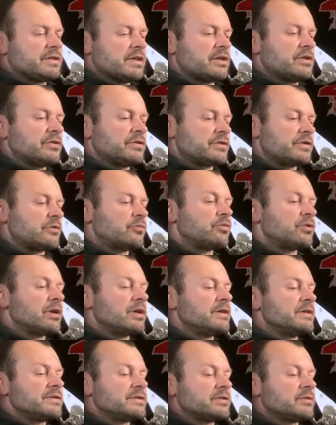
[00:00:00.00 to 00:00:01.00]
it's a good
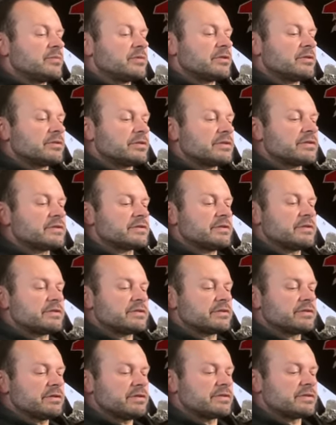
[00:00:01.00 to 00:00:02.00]
surprise. To be yeah, honest.
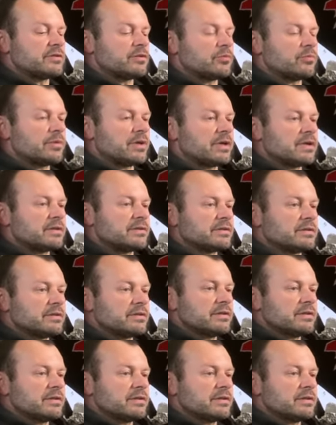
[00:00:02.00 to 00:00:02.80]
yeah. not bad. There's